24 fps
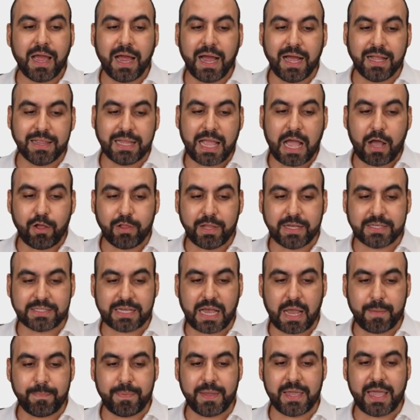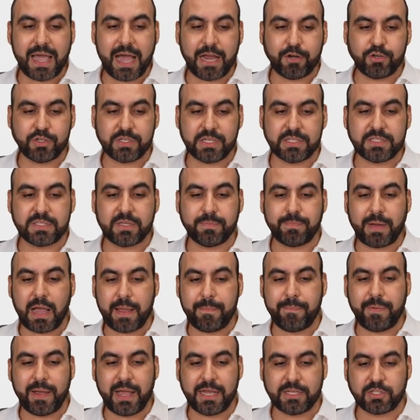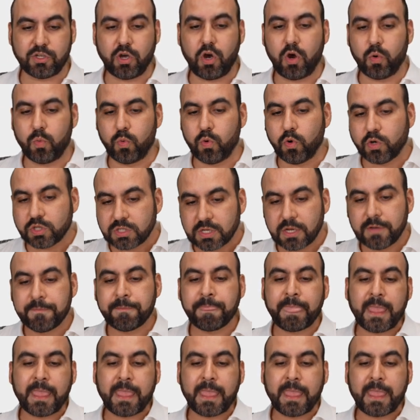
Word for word: Allow list IP addresses to bypass all rules.